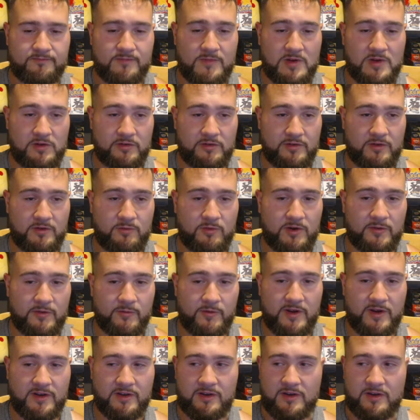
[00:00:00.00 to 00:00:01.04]
Only one
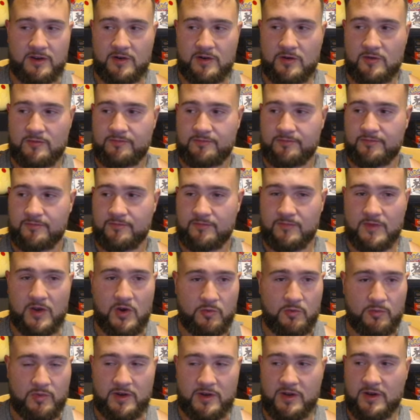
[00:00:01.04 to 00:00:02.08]
way to know.
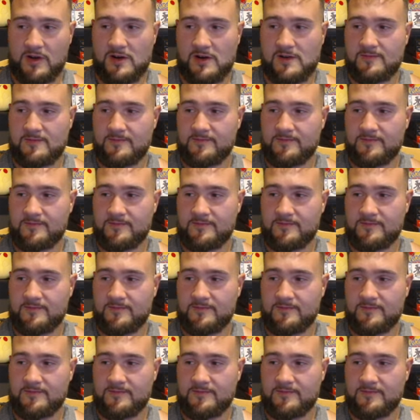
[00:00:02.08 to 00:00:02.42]
Open it up.